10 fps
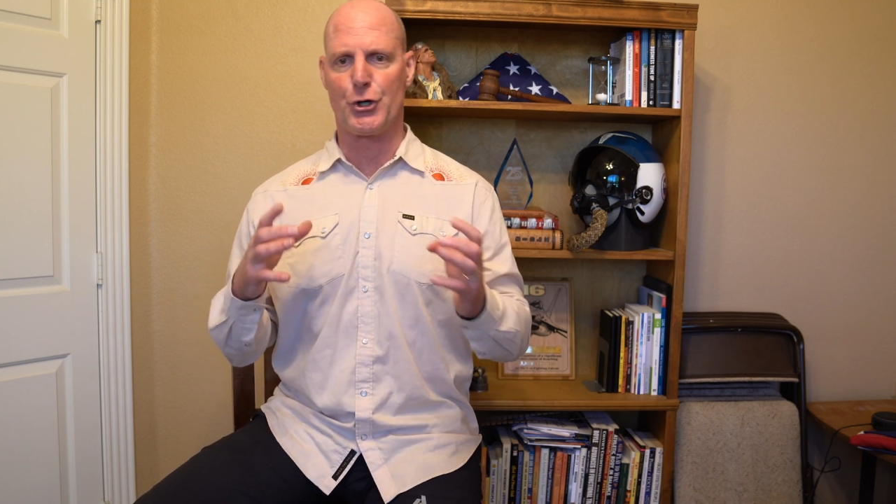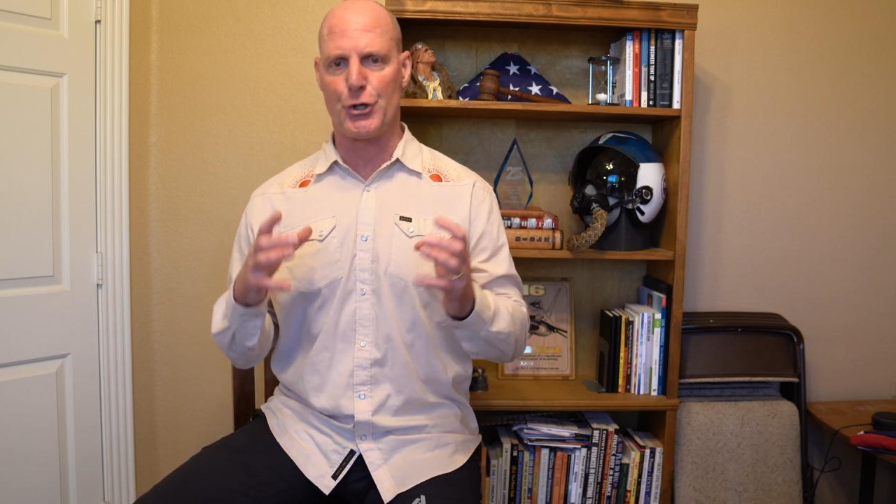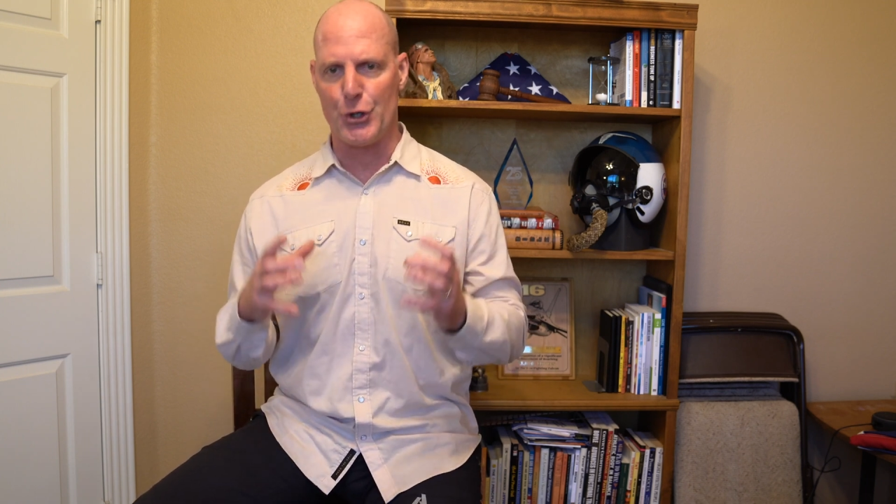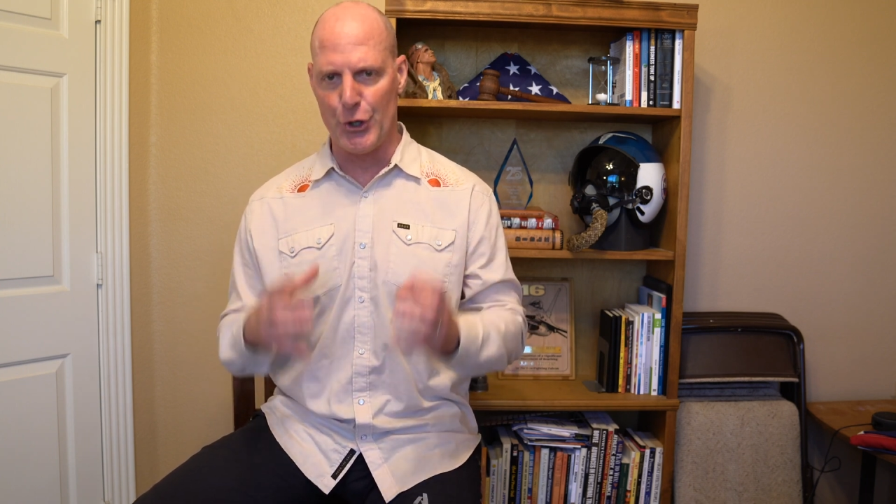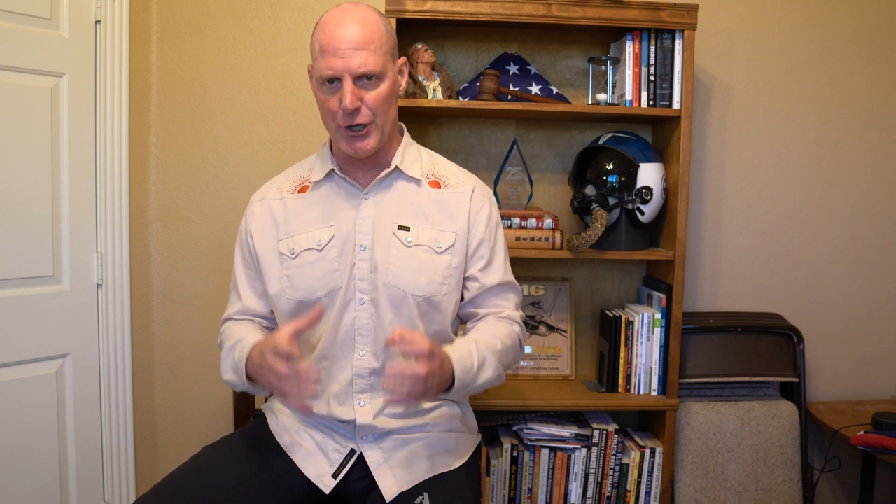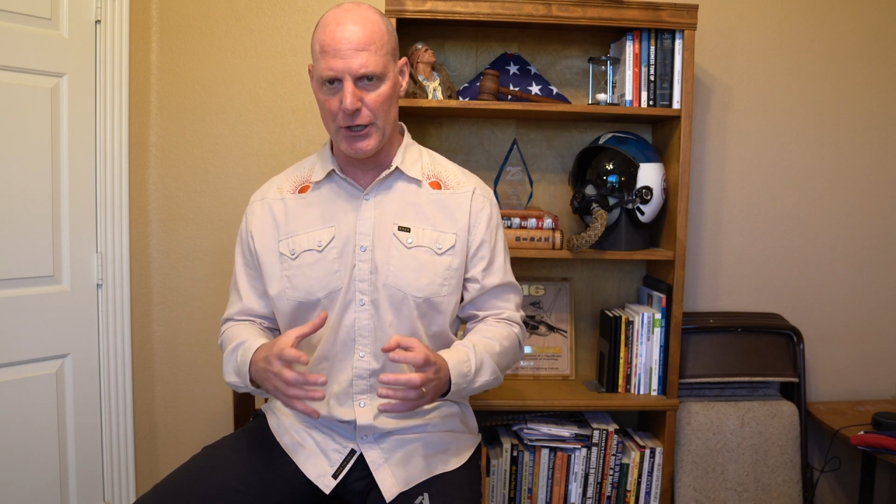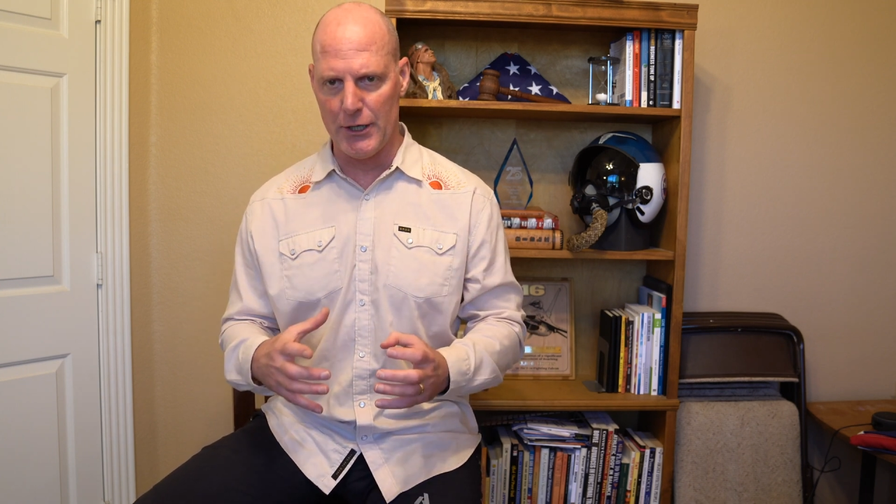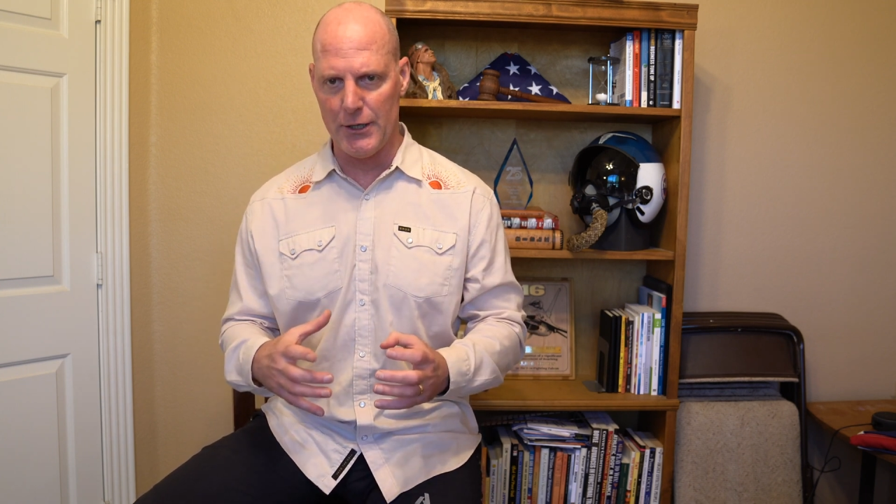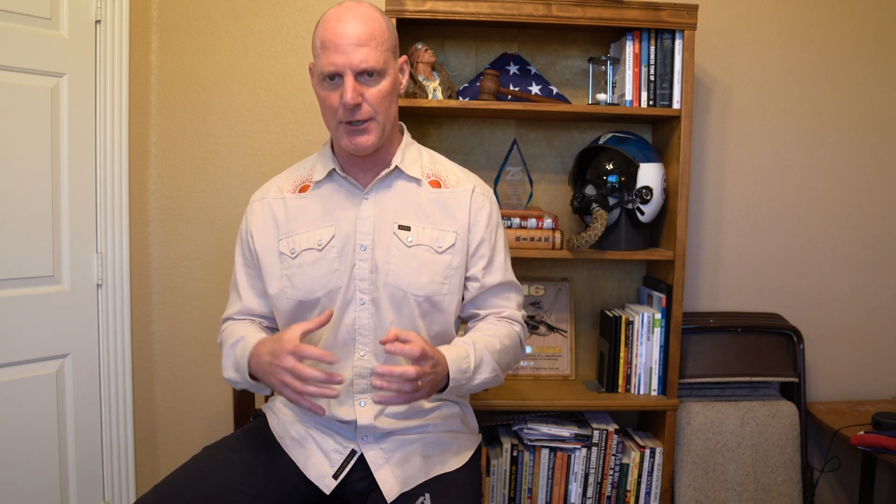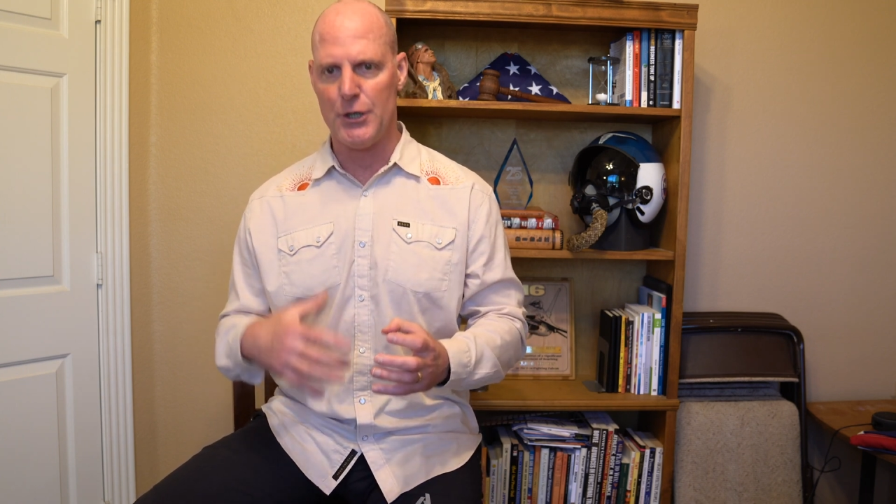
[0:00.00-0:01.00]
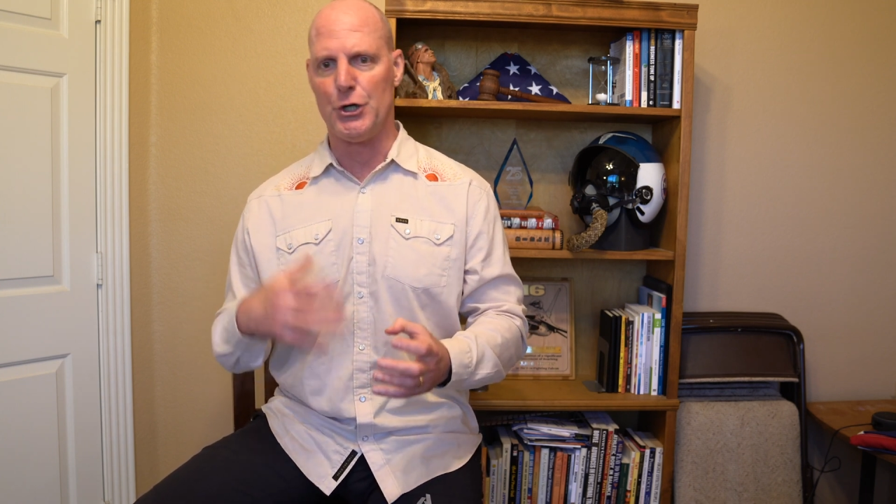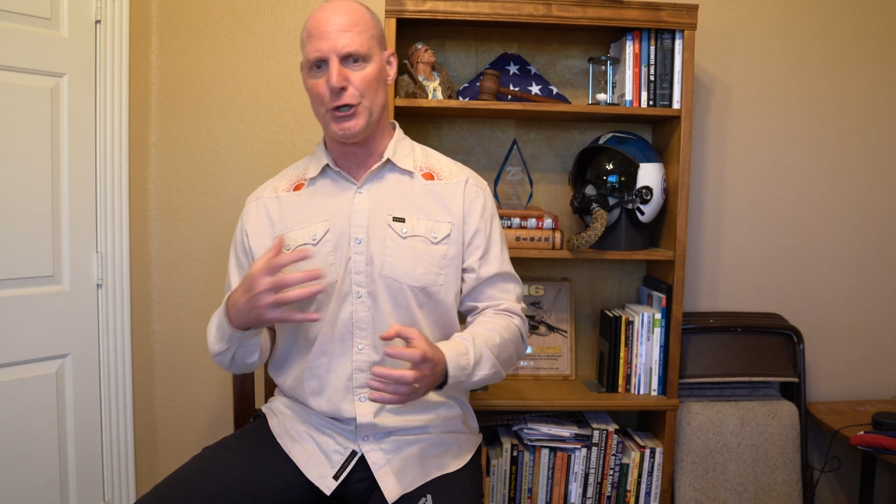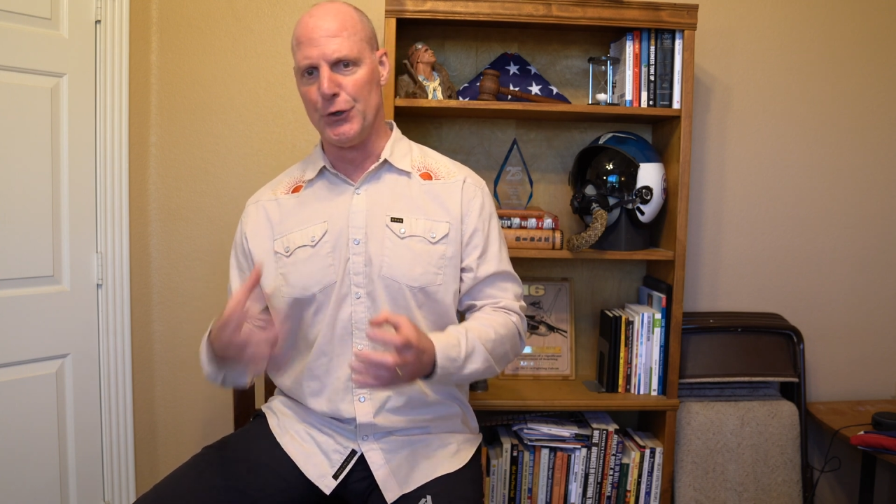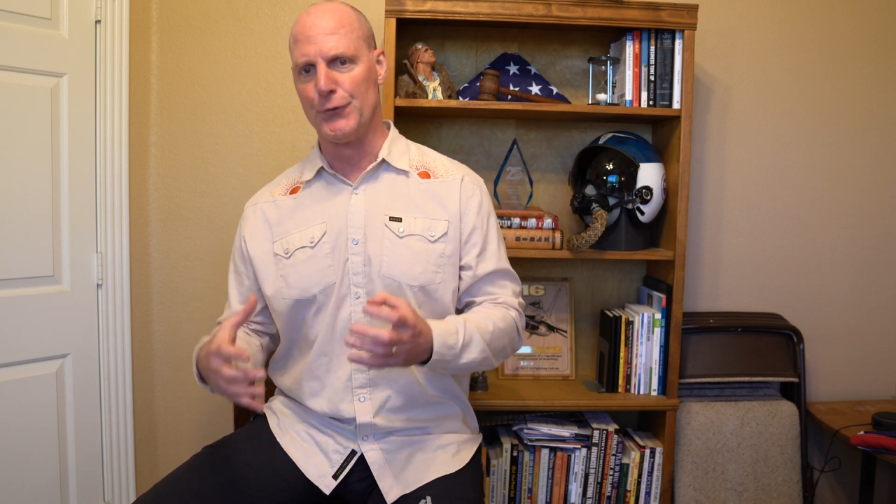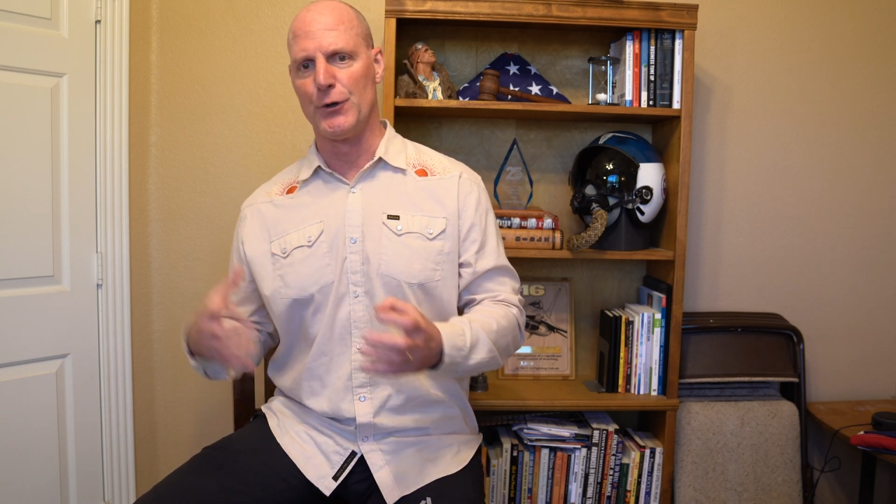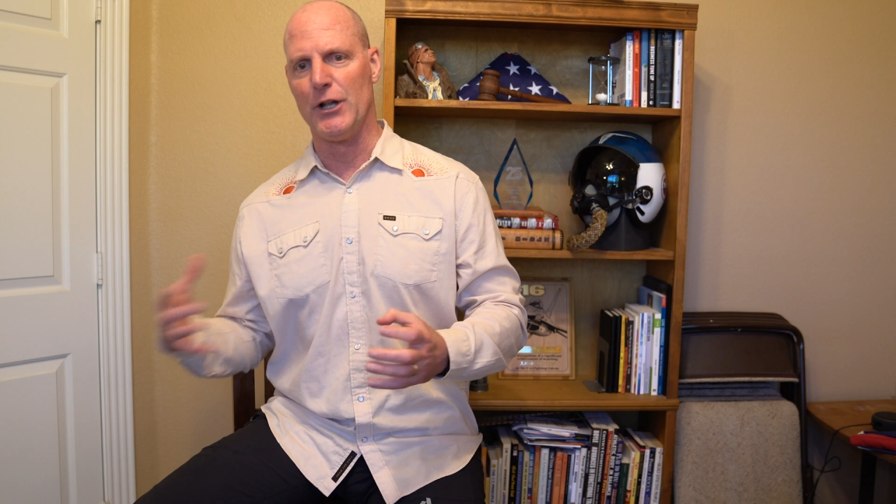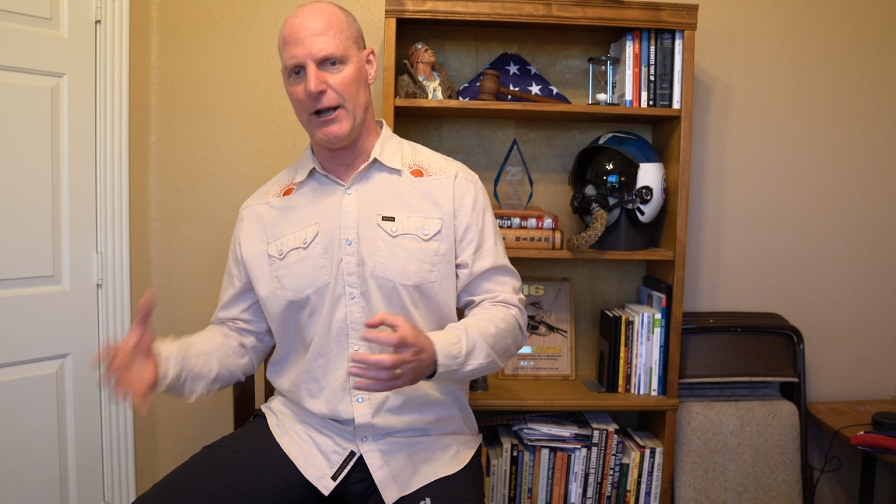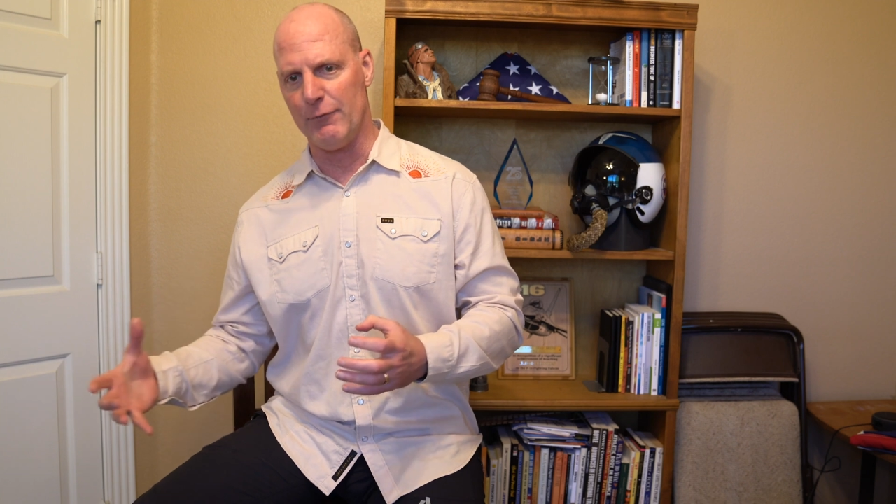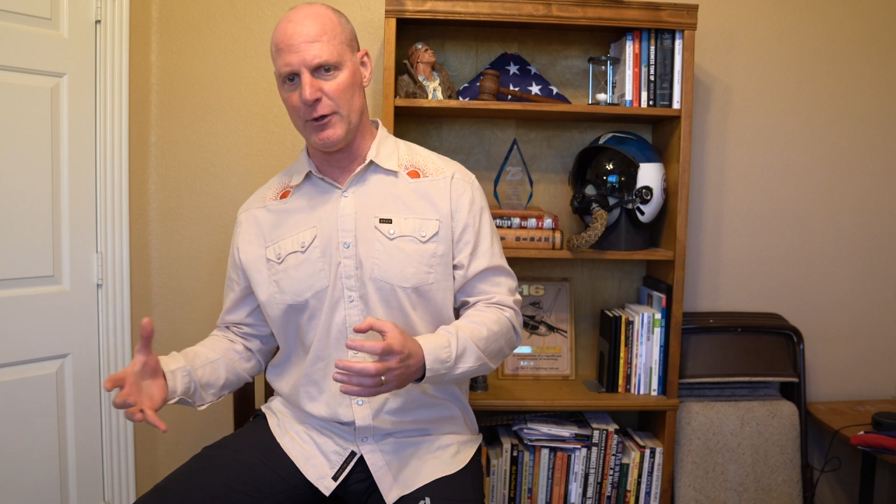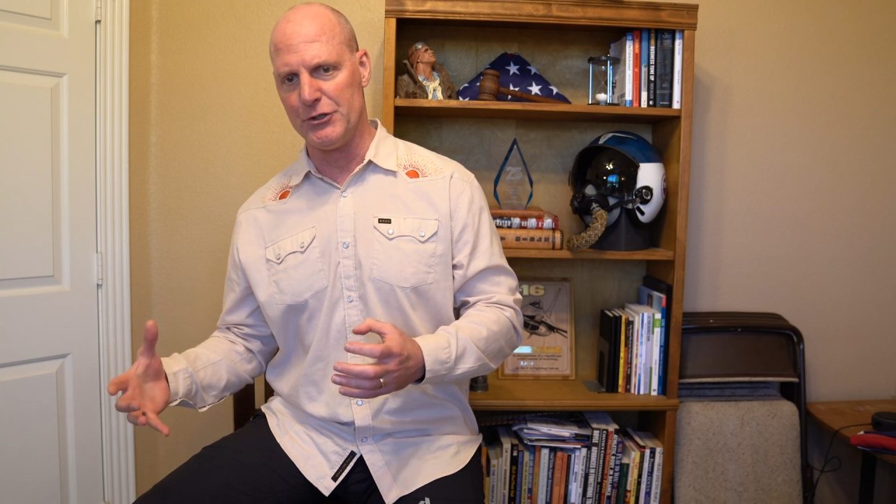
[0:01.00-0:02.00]
currently over
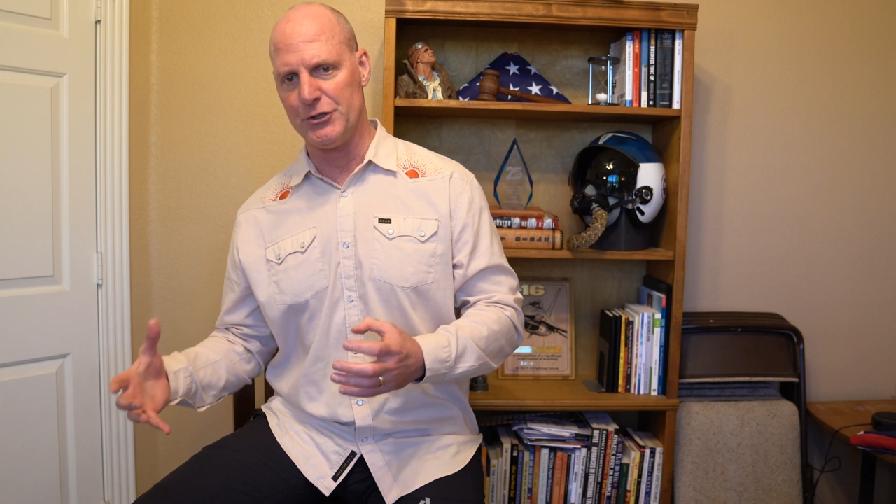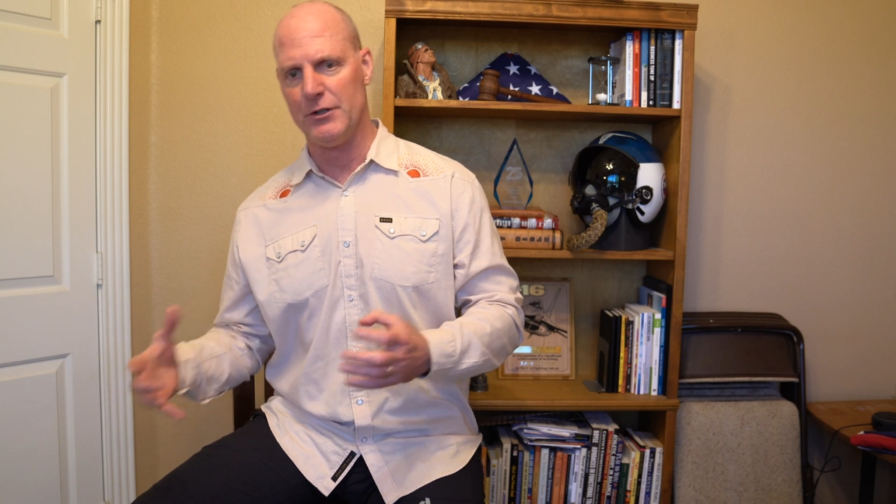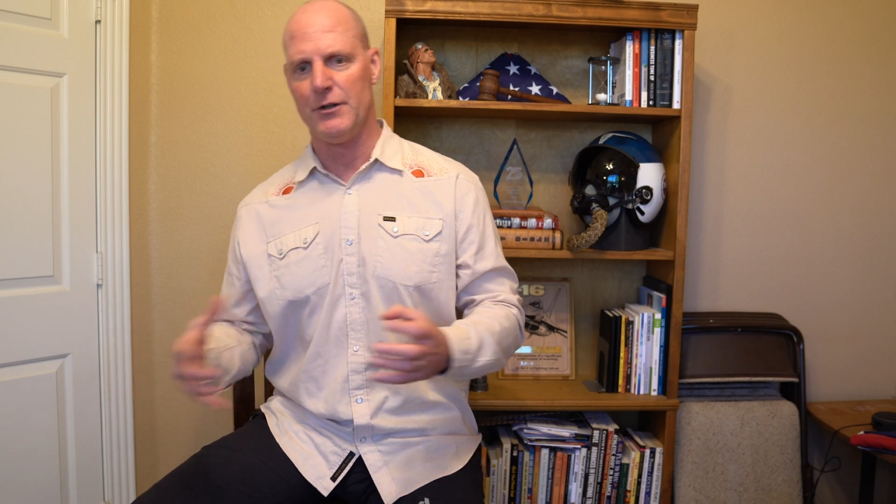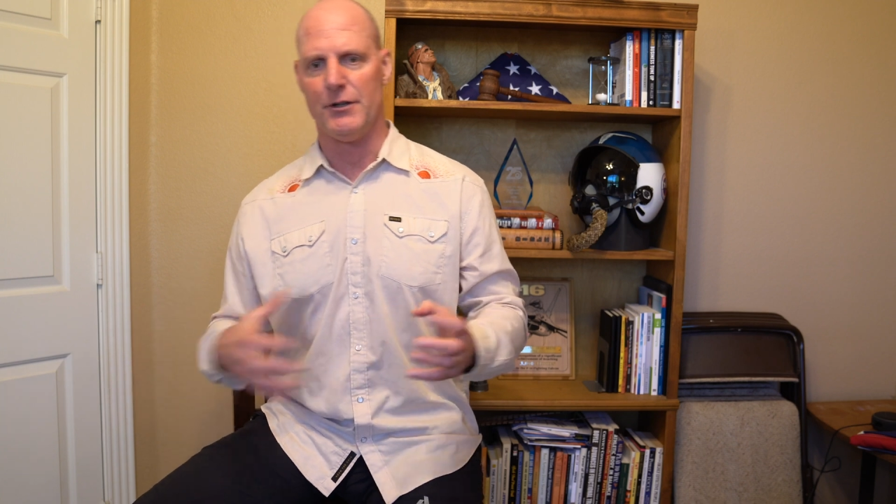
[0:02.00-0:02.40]
leveraged